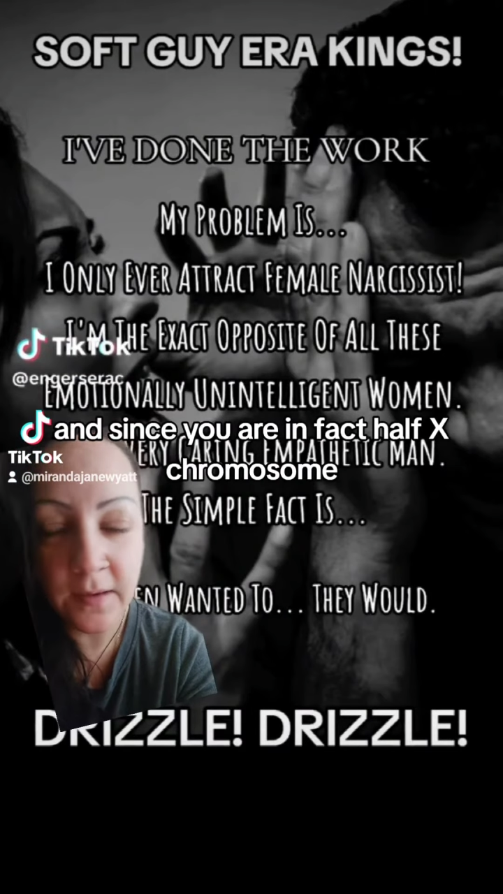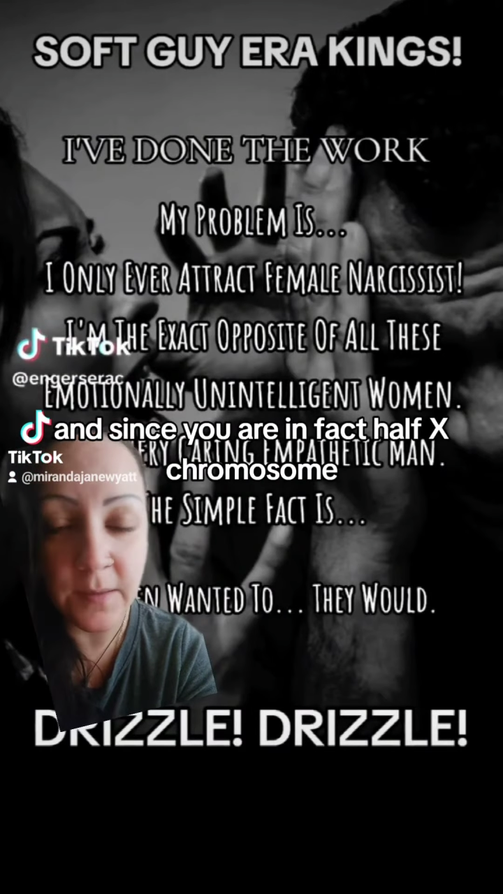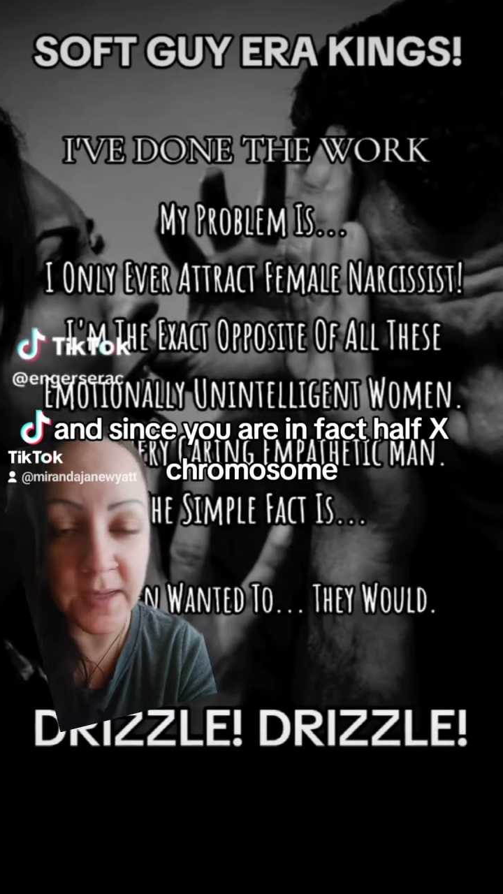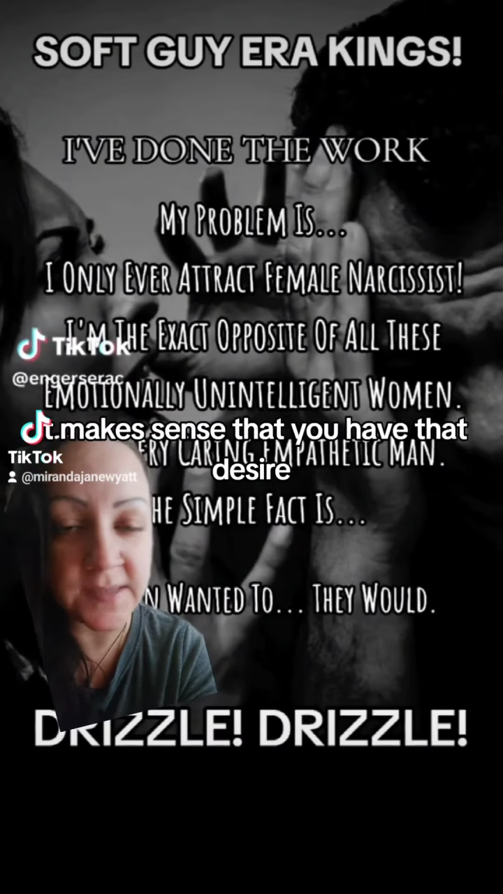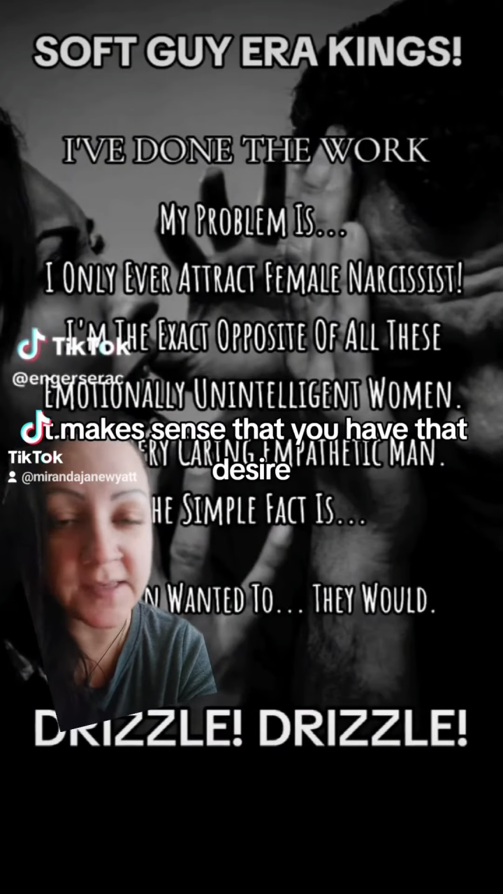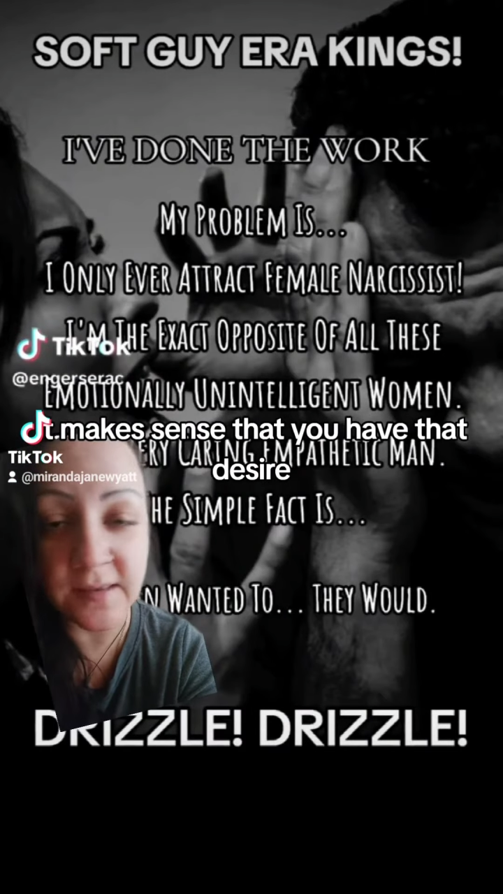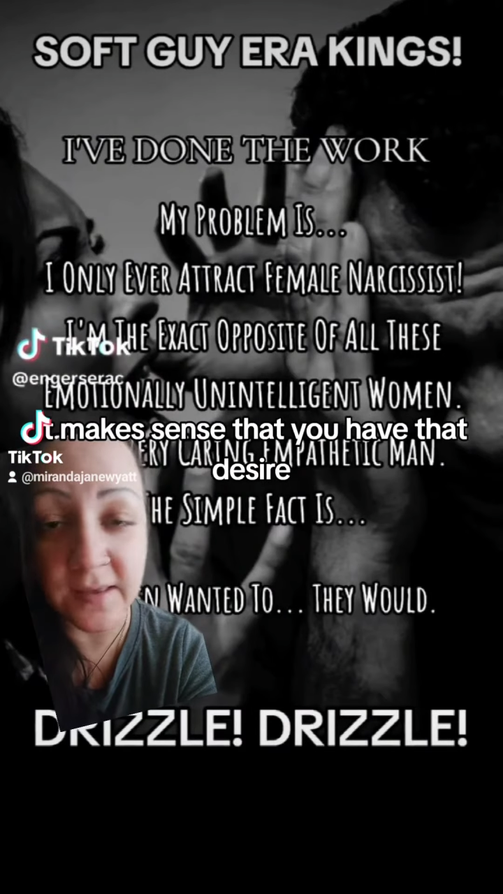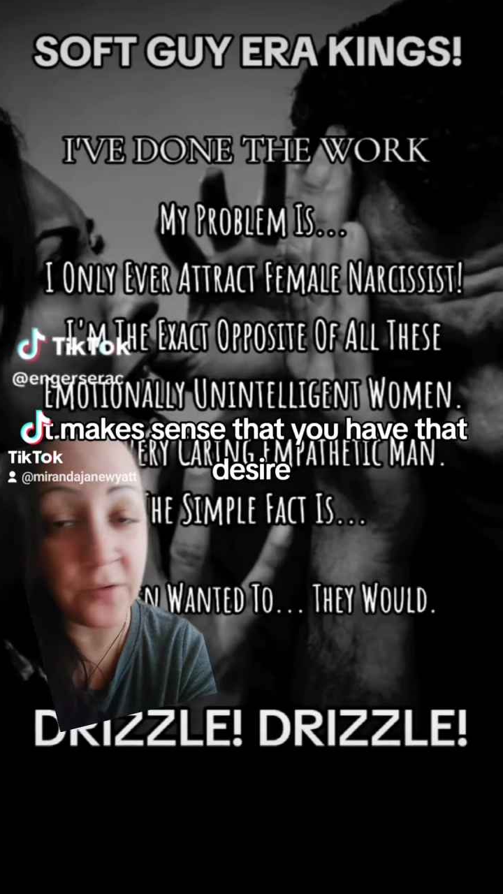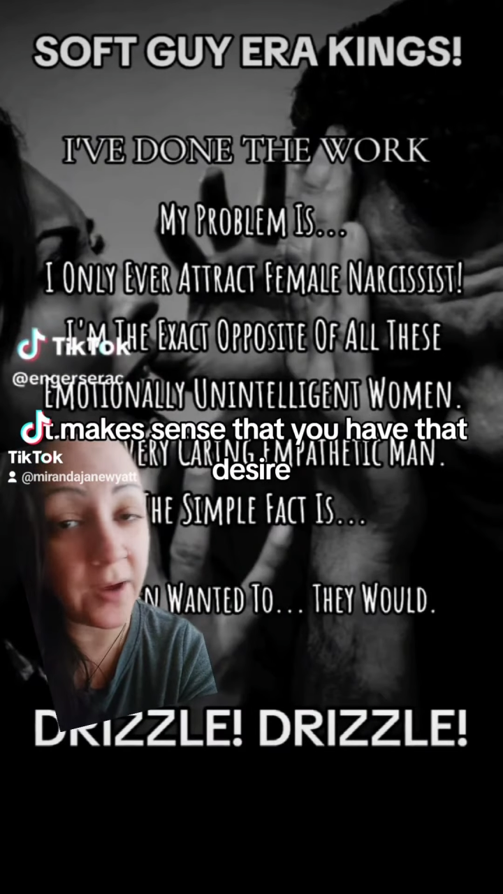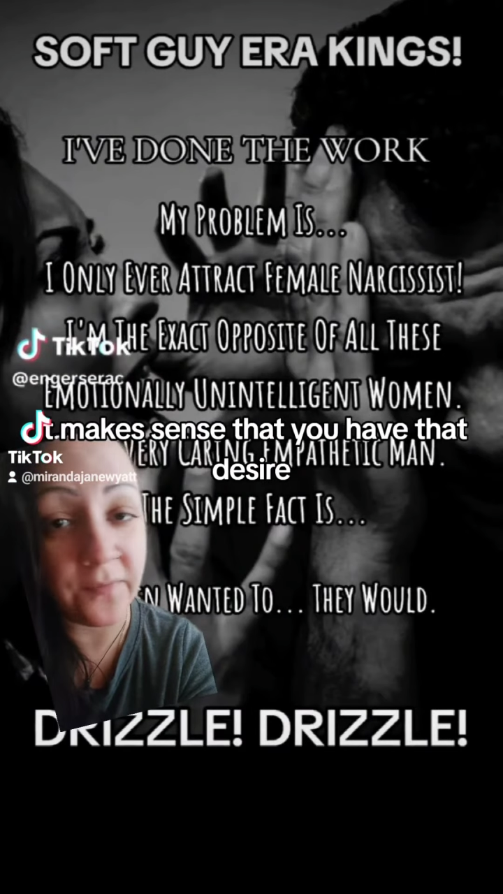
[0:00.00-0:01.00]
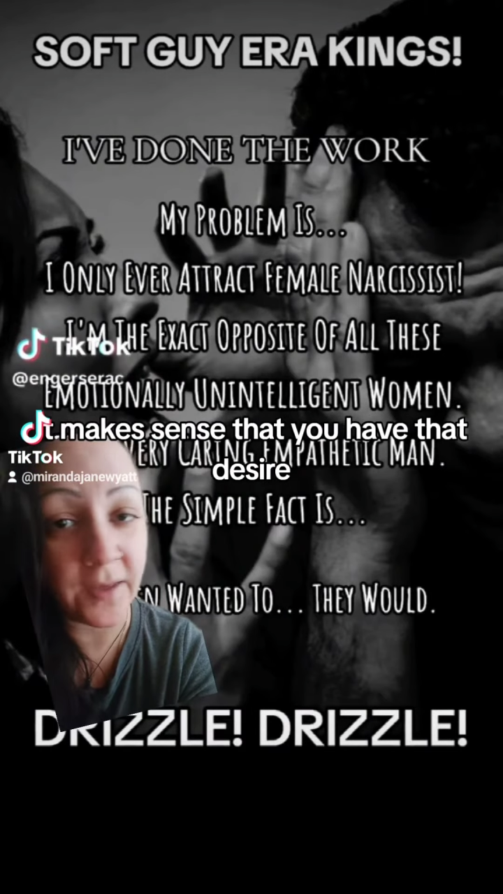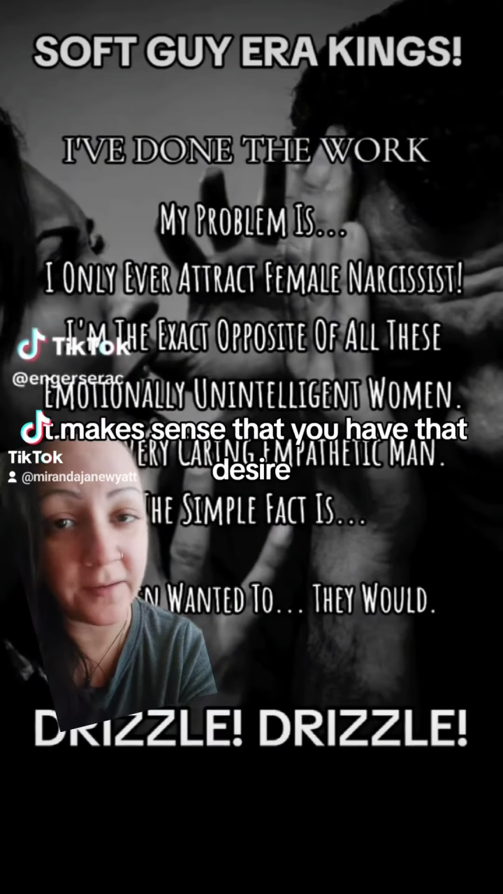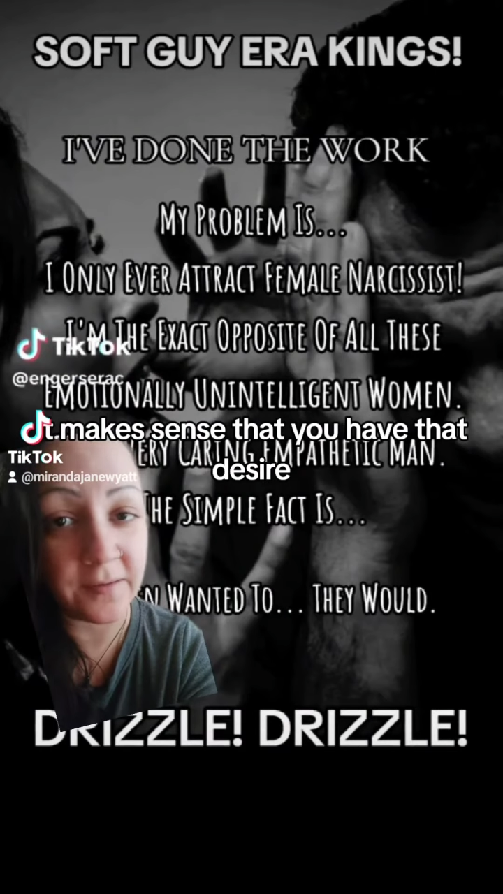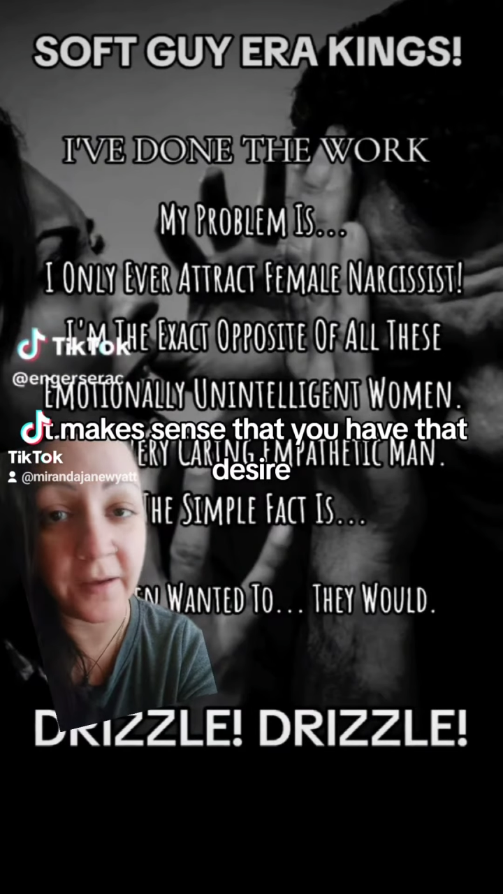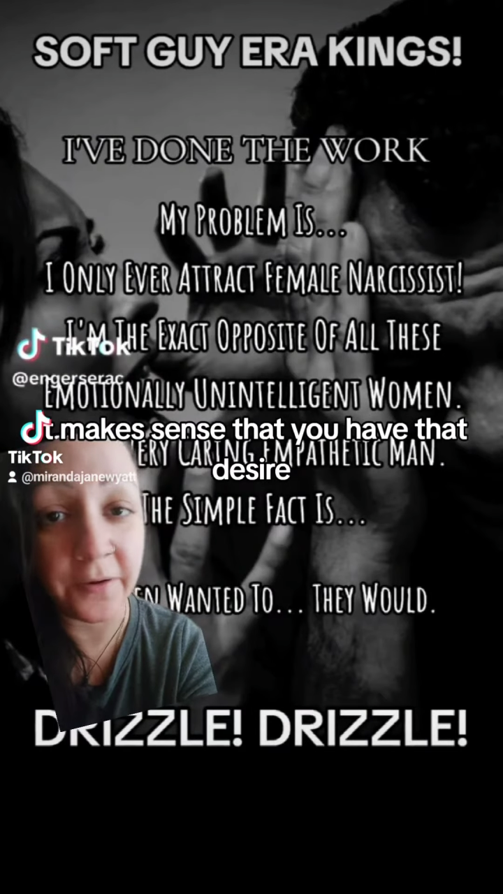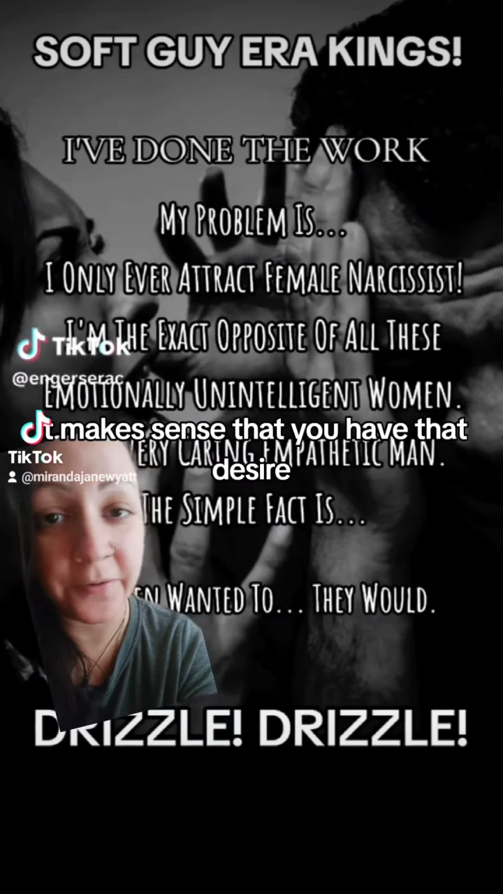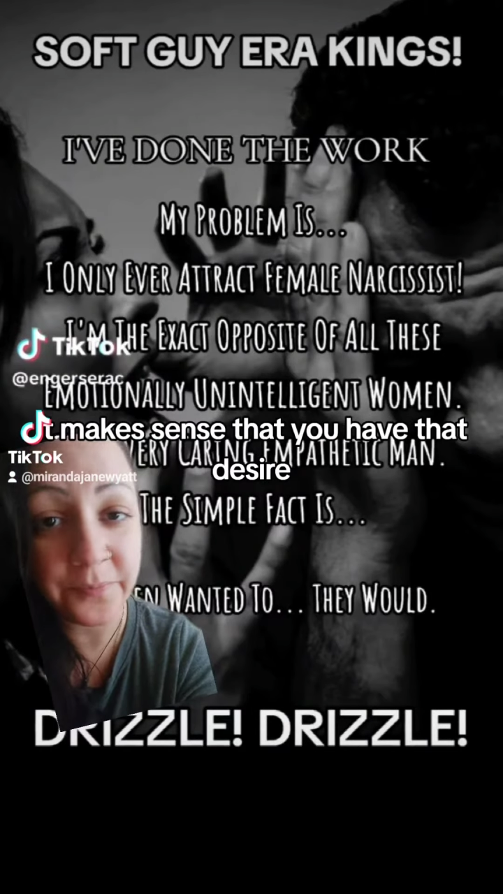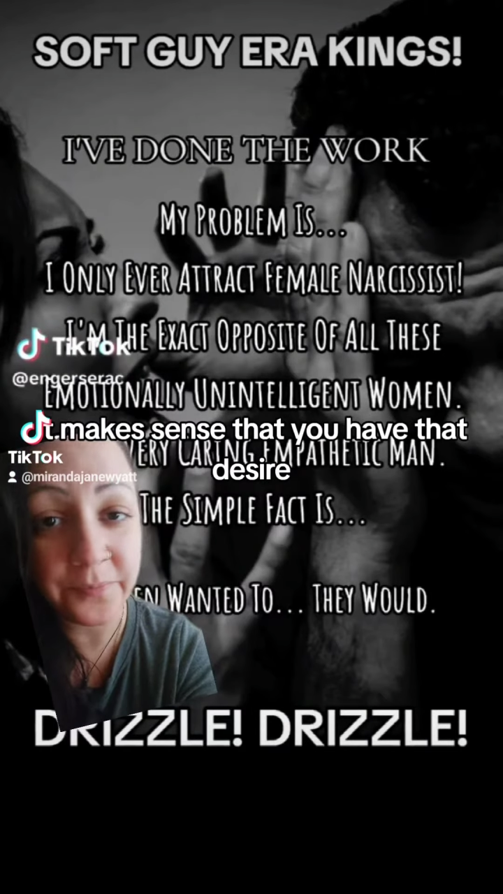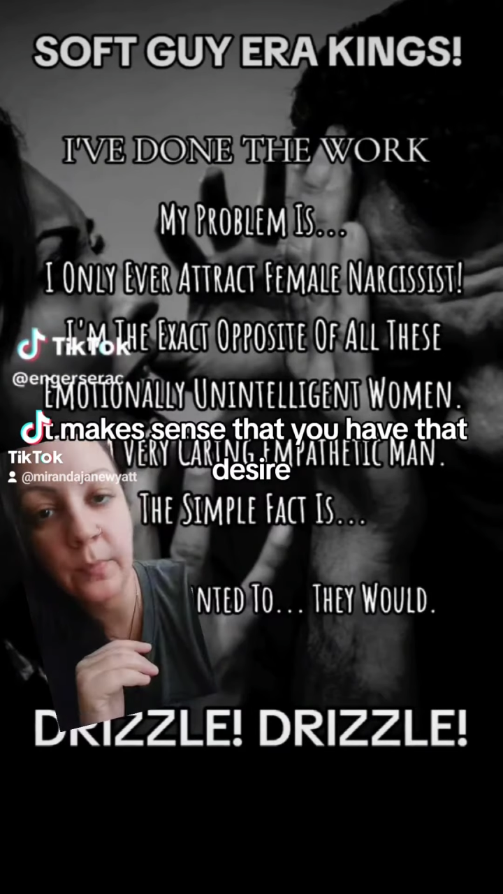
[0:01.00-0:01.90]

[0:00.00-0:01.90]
it makes sense that you have that desire.